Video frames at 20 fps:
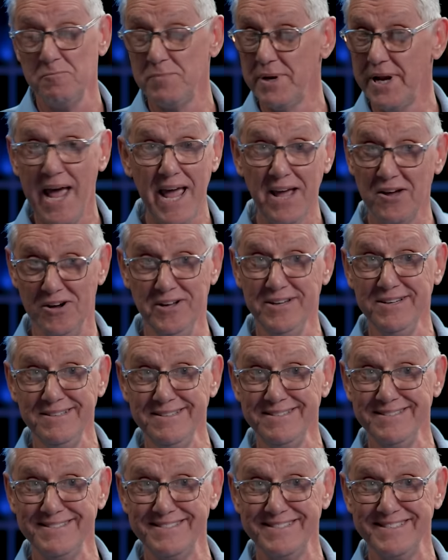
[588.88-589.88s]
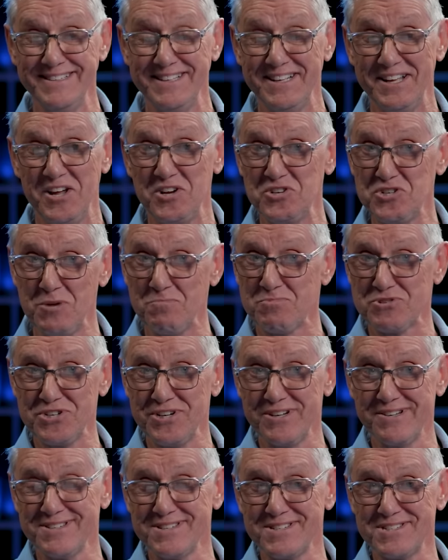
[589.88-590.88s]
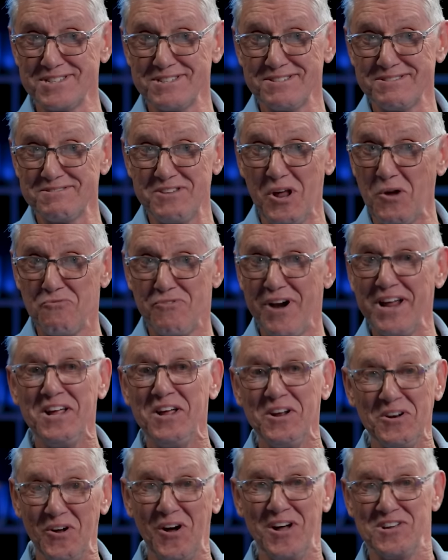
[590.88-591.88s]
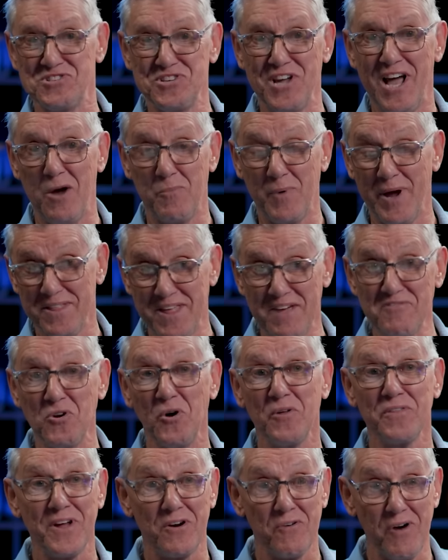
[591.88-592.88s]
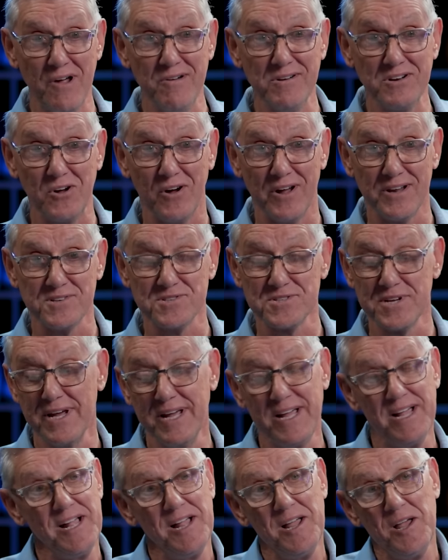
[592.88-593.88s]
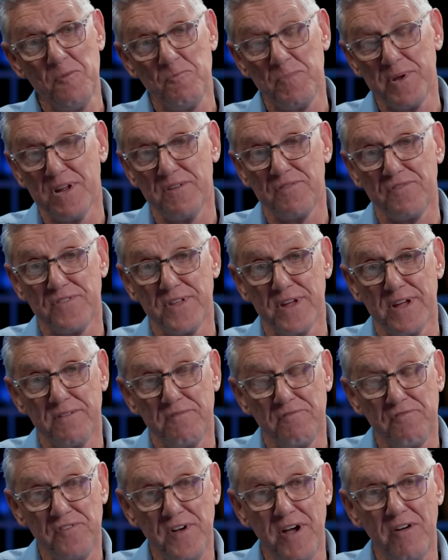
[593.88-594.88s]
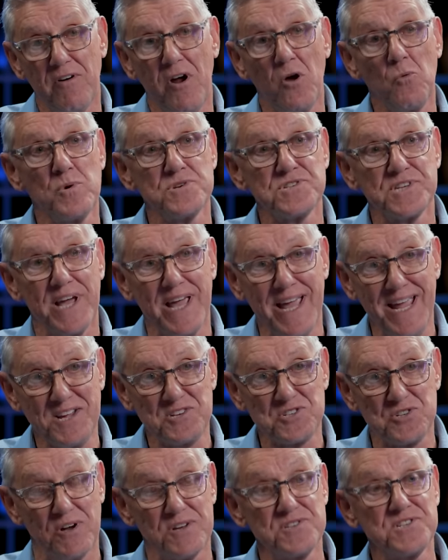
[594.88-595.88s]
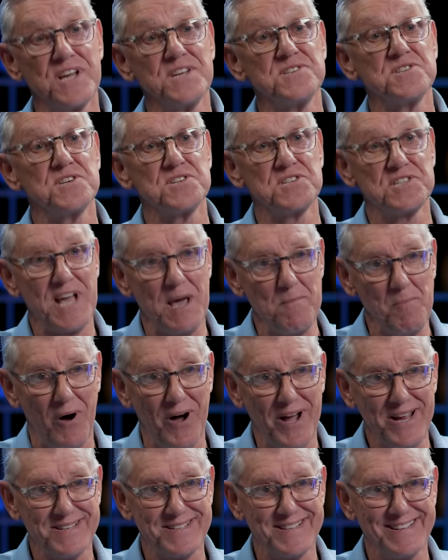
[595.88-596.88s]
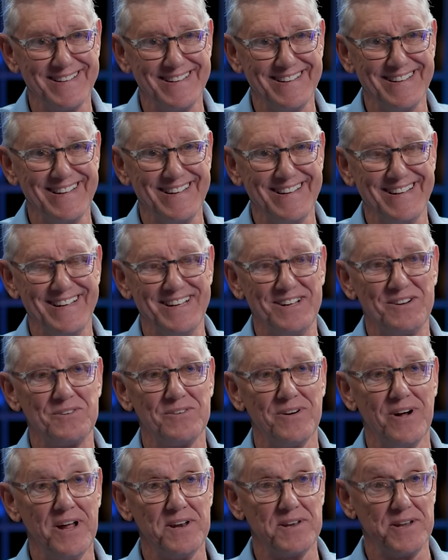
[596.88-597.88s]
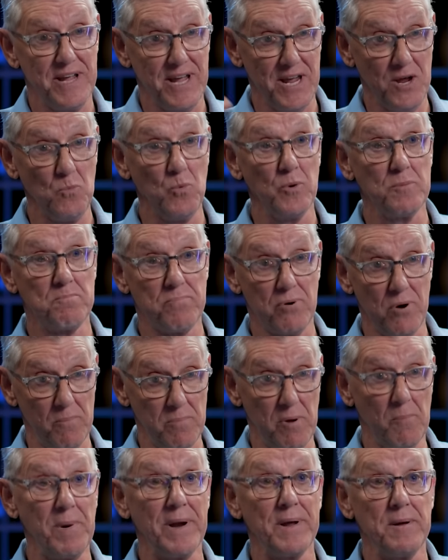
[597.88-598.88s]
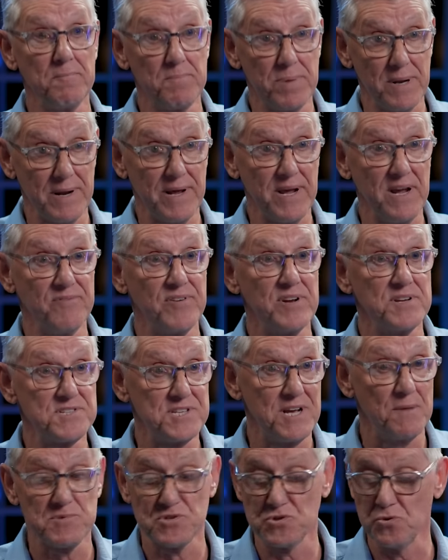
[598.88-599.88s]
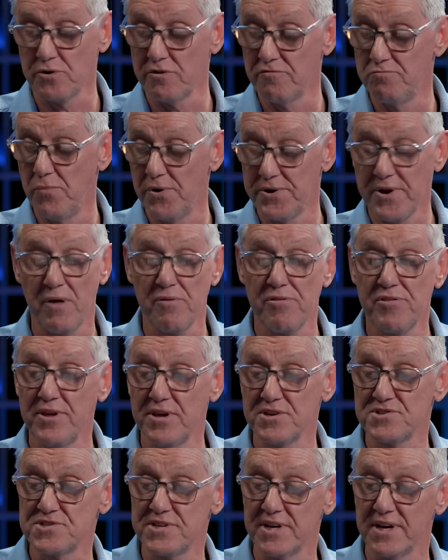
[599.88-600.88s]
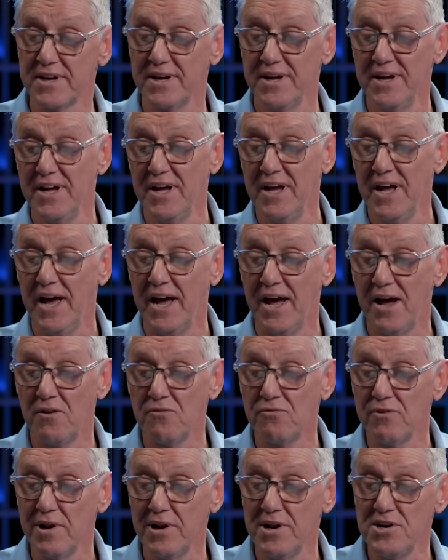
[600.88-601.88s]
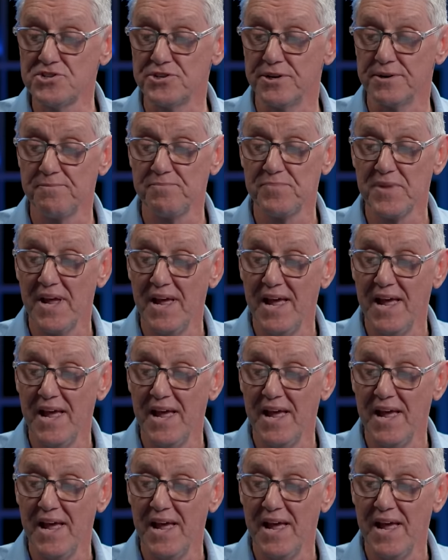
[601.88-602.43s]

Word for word: But hang on, Egyptians don't recognize Yahweh, they've got their own gods. But if the Pharaoh was a Hyksos, he's a Semite, right? He would probably believe in some sort of monotheistic uh, religion.